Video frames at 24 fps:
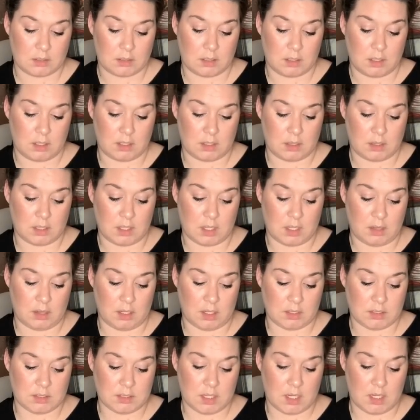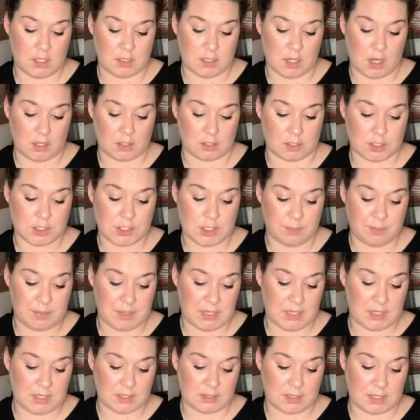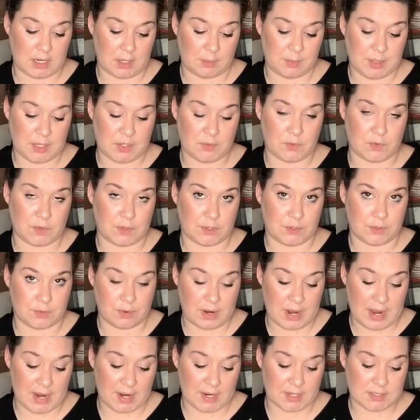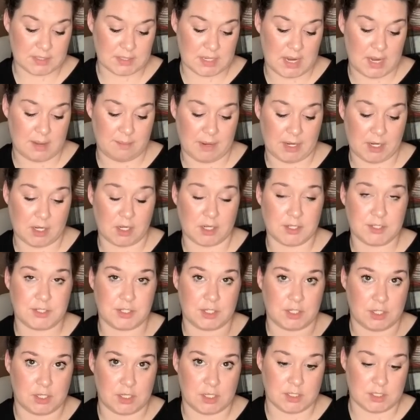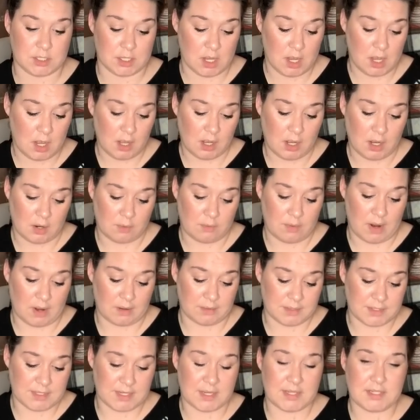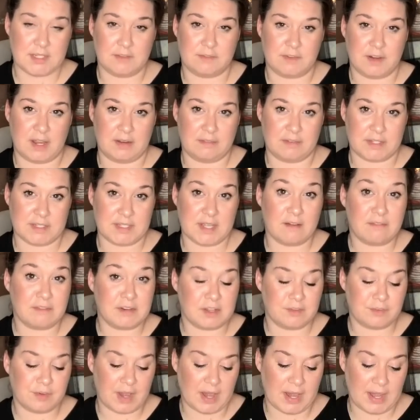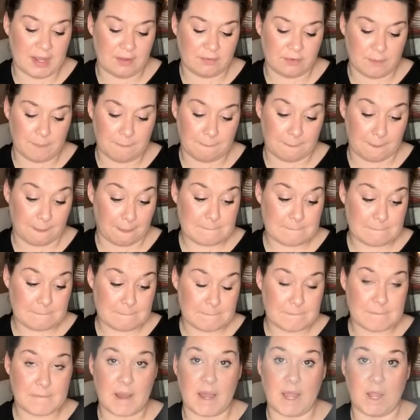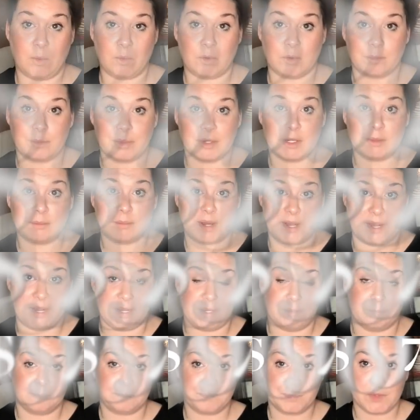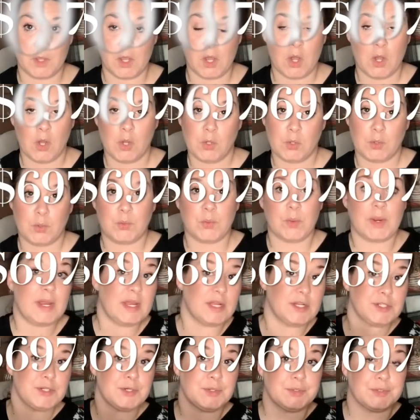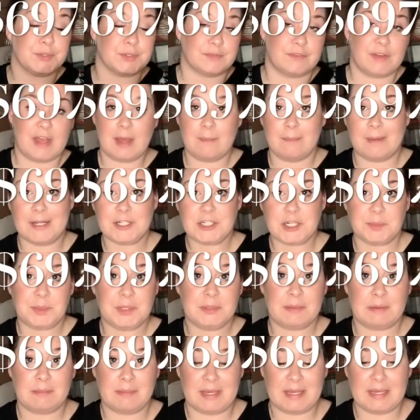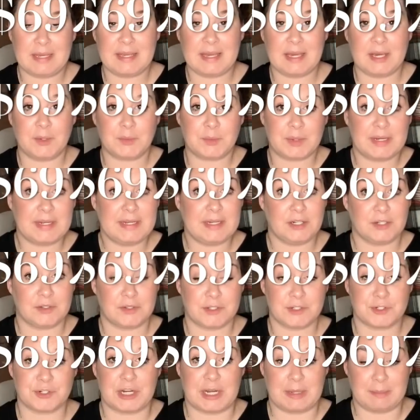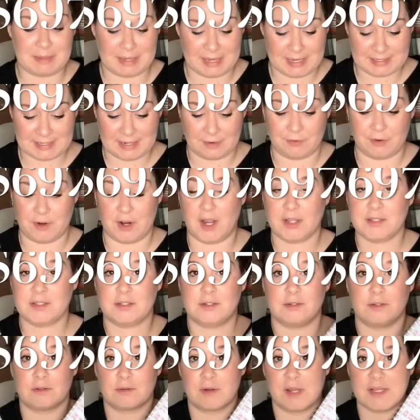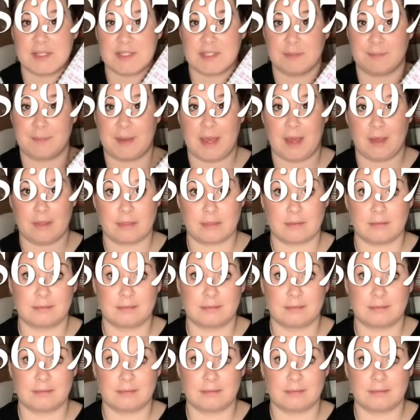and then the $10 shipping that I paid for the direct and my cost of goods around 65 to 75. I will put my grand total of how much I put in my bank account right here on the screen because I forgot to do the rest of the math.